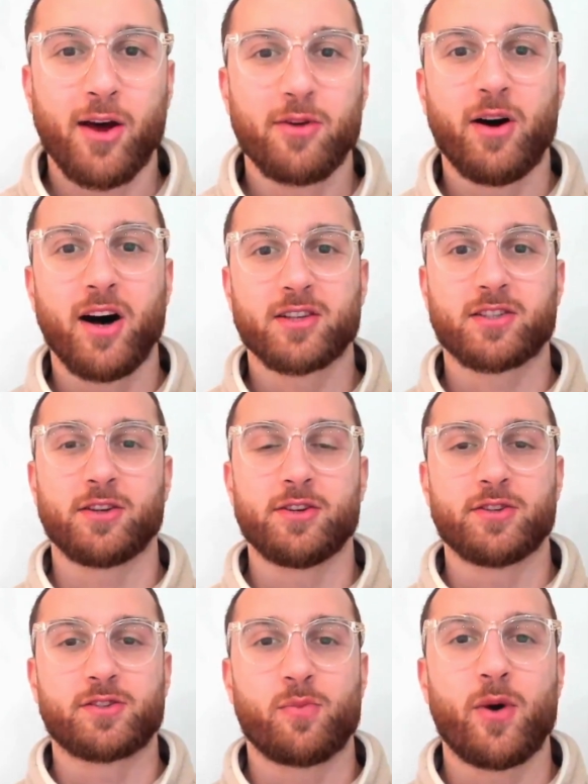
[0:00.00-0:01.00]

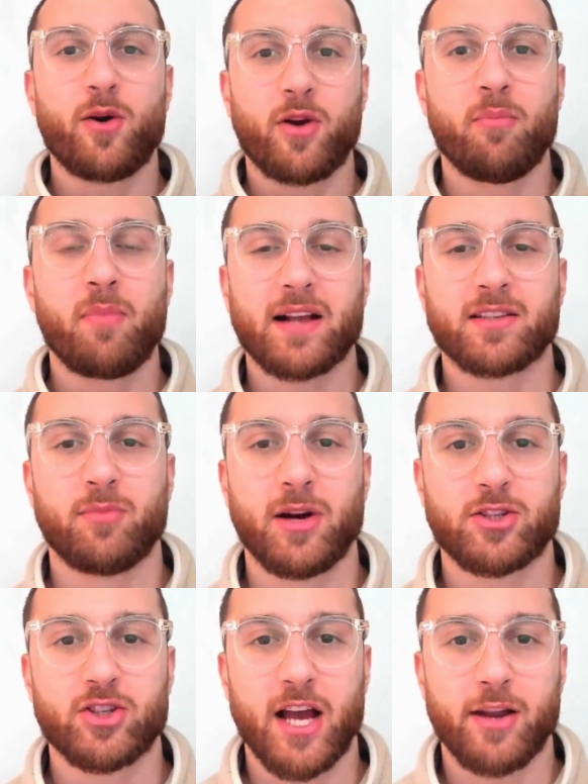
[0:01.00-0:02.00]
hustlers, welcome back to
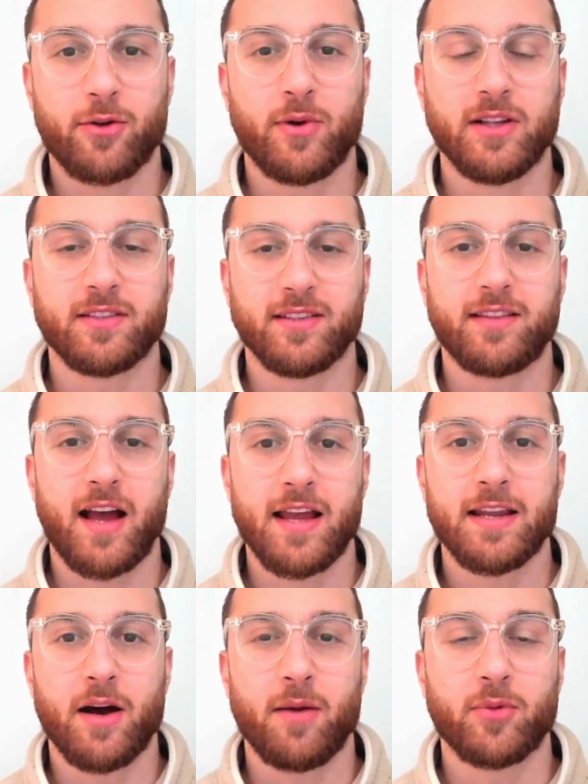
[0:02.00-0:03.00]
my channel, and
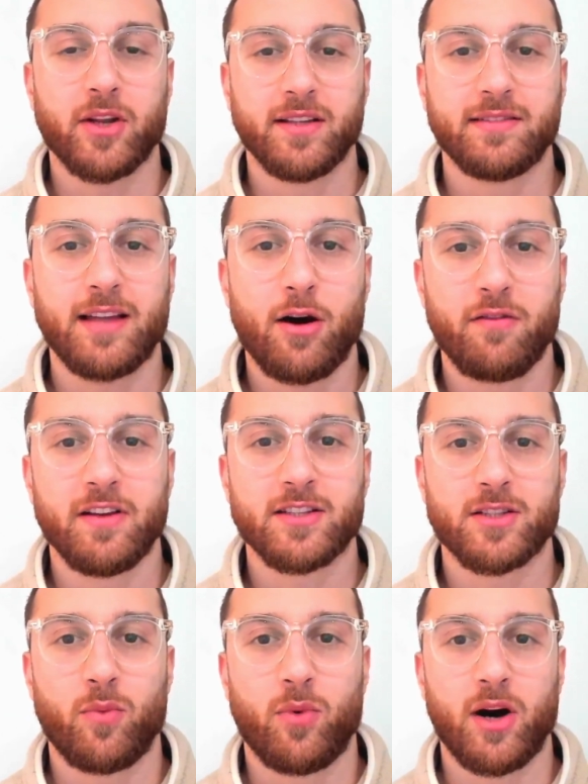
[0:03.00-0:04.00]
today I'm going to delve
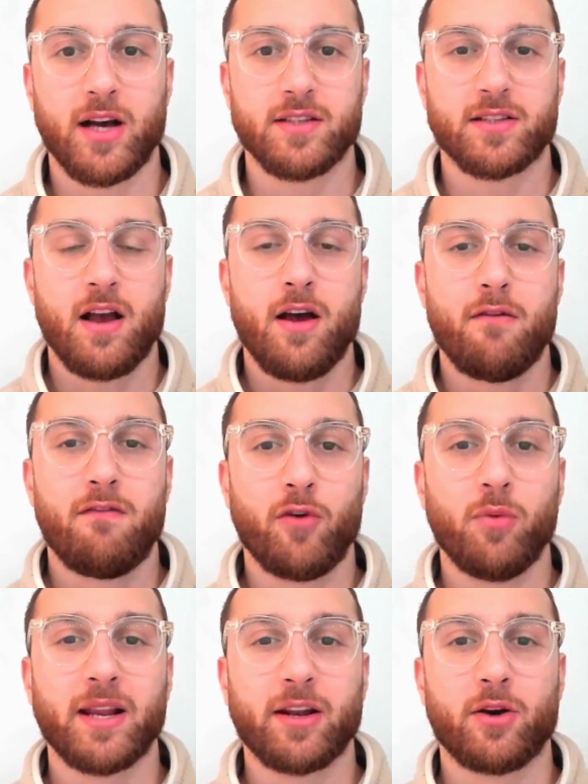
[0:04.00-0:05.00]
into Wise,
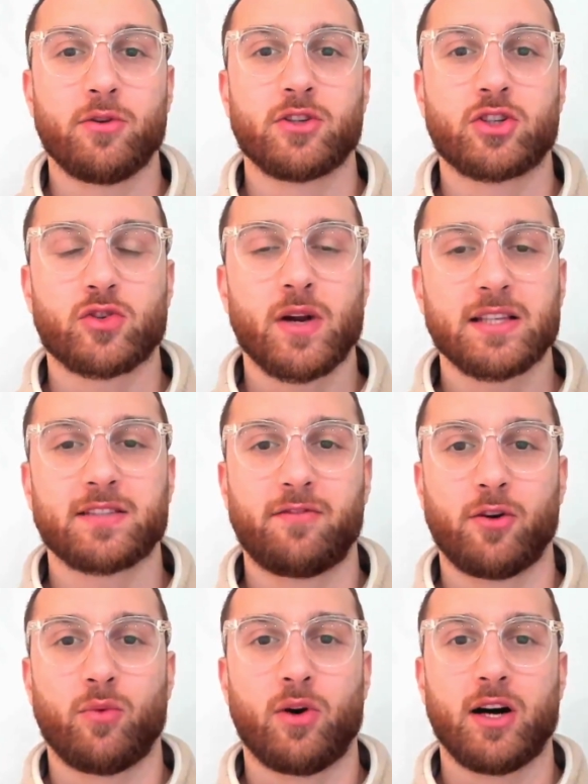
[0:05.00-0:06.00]
formerly known as
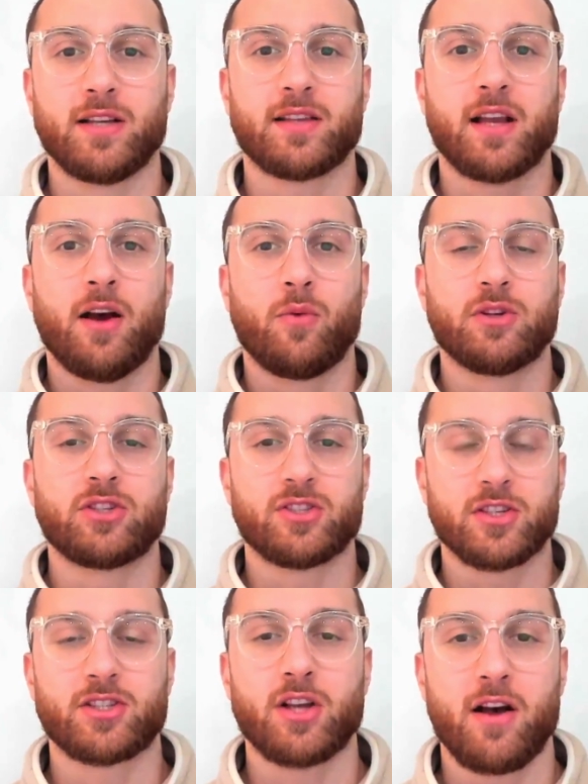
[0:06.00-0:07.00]
TransferWise, which is
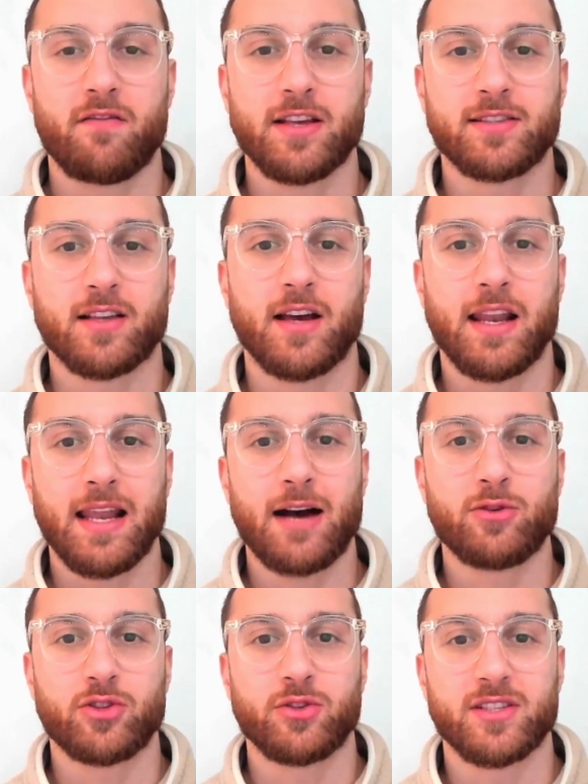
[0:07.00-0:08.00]
a service that
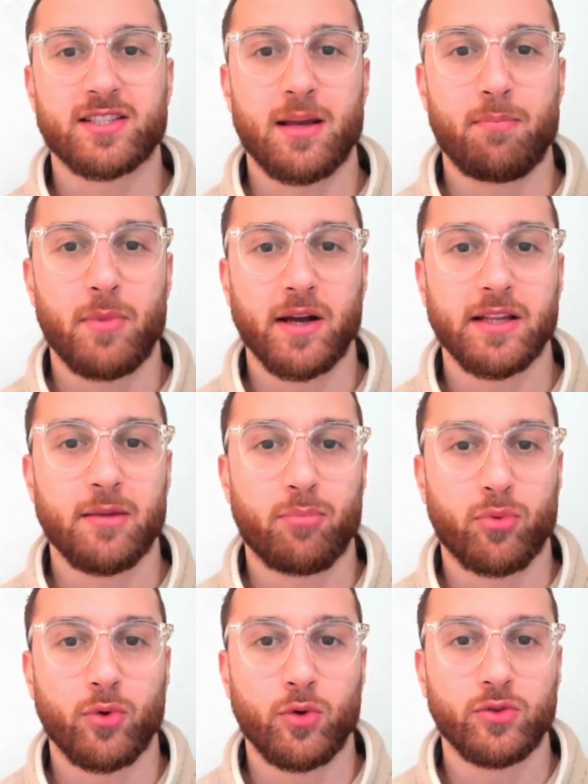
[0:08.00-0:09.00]
allows you to send money
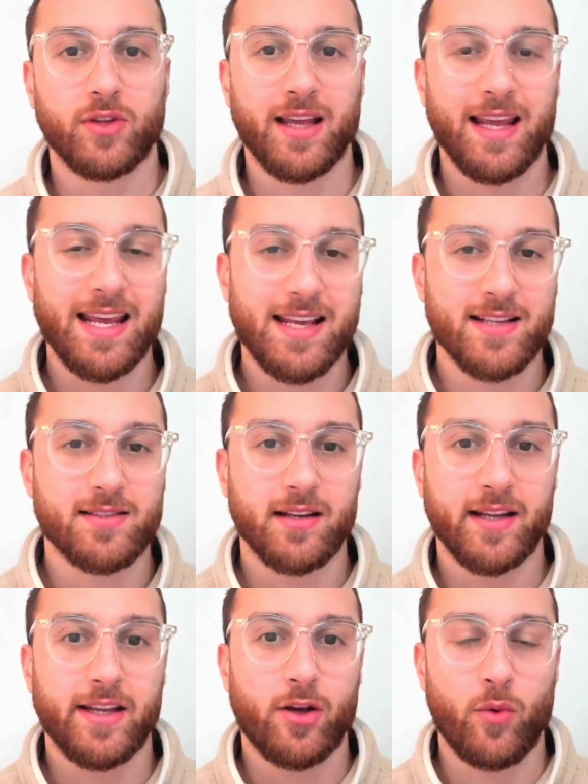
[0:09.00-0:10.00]
abroad
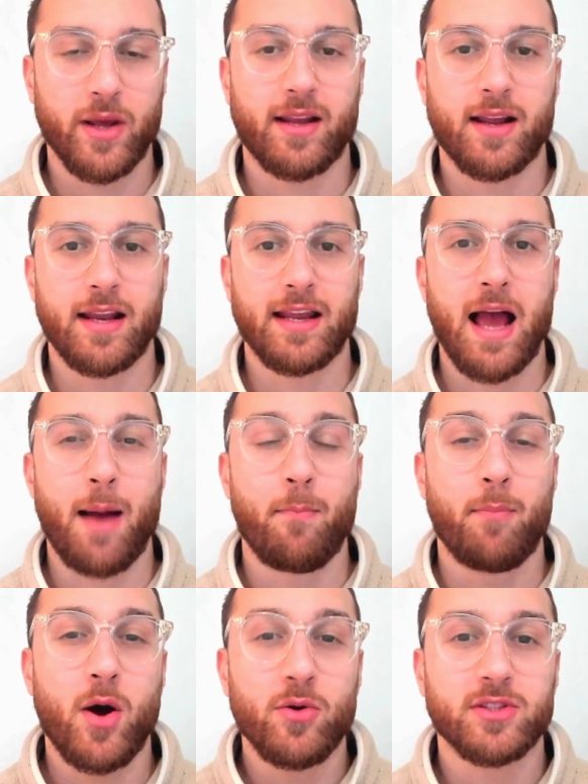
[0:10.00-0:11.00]
easily, quickly and
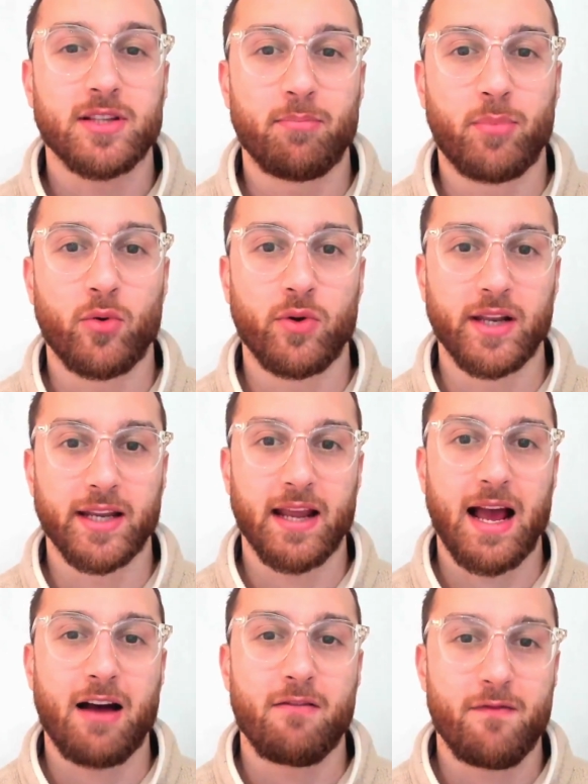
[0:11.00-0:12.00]
most
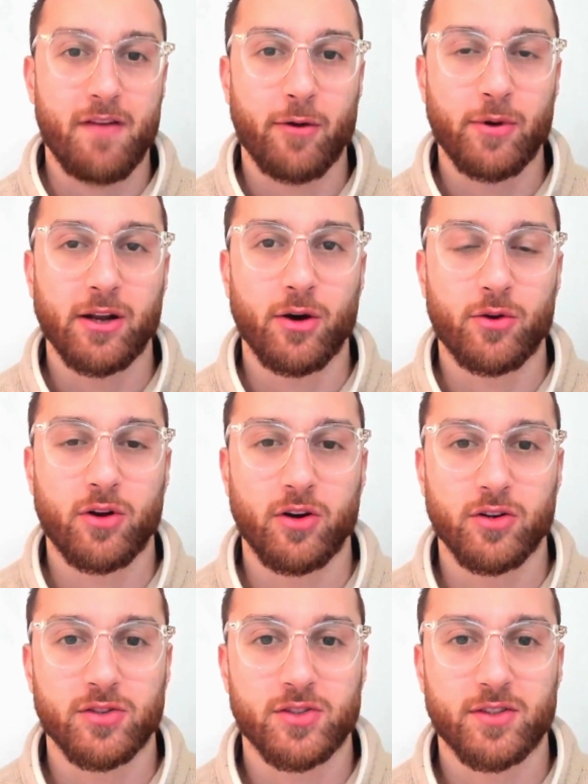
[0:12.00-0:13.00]
importantly at a very low
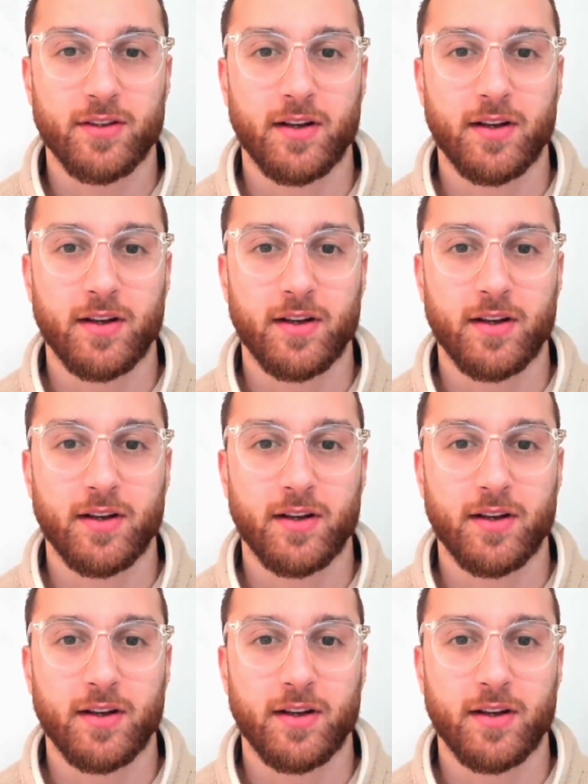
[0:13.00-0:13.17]
cost.